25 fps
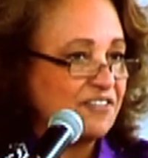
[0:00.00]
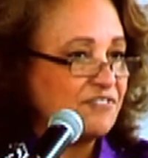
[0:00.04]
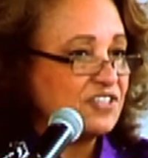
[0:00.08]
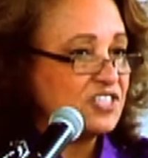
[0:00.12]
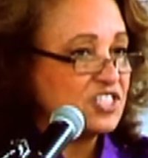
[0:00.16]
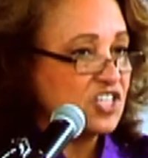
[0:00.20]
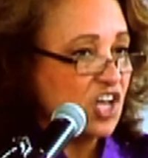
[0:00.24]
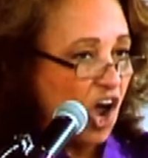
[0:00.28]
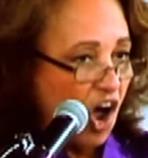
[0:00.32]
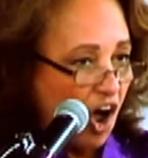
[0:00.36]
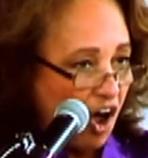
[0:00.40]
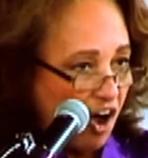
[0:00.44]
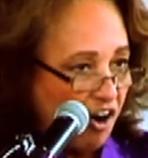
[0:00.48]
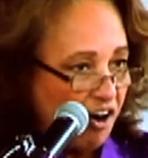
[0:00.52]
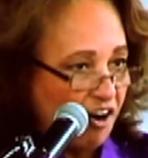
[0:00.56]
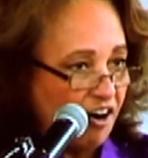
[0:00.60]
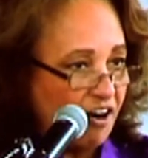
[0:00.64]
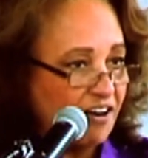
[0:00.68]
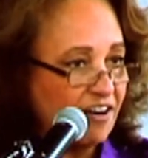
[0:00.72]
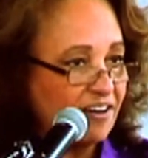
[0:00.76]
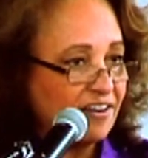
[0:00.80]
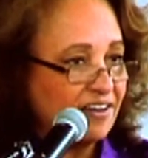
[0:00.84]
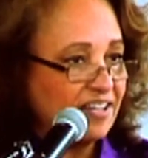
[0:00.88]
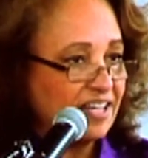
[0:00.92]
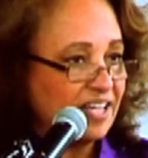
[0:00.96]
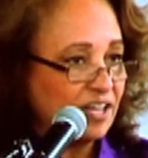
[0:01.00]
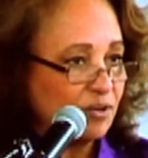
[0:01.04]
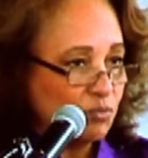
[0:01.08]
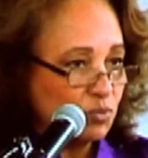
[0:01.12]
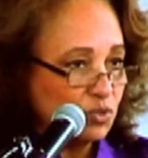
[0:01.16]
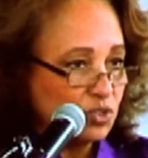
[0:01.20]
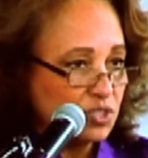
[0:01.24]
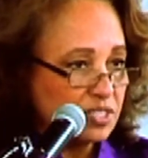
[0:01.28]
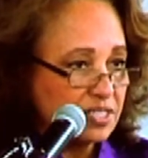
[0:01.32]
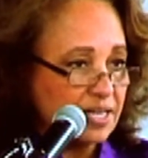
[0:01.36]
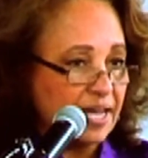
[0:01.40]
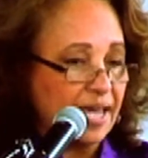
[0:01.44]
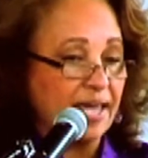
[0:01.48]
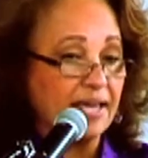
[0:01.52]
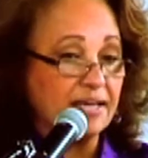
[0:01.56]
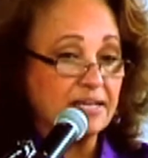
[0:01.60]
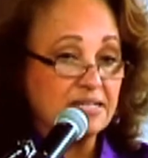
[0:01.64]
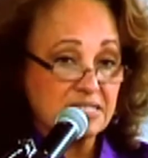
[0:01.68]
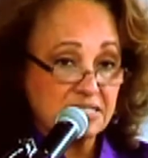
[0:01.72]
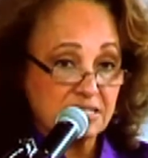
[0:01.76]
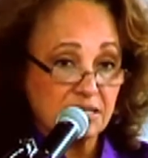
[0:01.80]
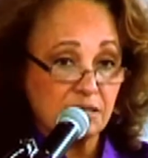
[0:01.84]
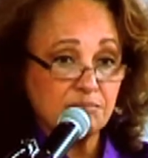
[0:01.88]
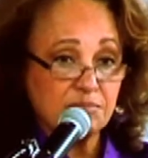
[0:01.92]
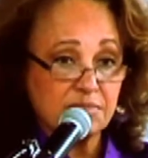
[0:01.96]
If it's hard, it will
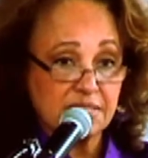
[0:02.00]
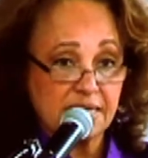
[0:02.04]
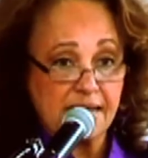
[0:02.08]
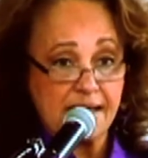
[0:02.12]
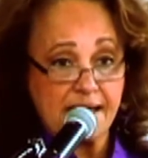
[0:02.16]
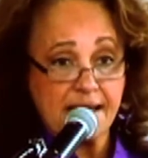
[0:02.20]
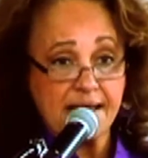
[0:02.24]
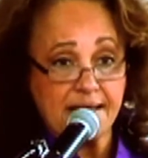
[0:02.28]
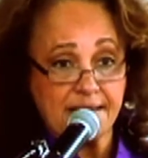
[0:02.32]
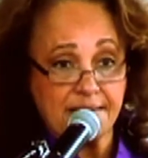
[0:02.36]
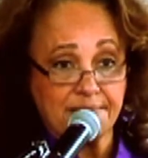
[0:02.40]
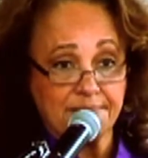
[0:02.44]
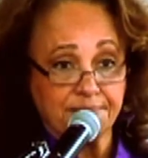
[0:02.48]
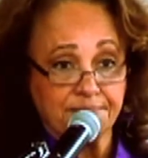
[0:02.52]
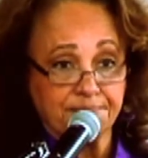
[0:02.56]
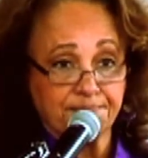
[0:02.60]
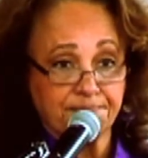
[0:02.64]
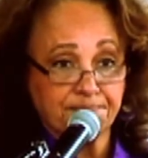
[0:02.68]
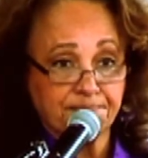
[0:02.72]
take some time.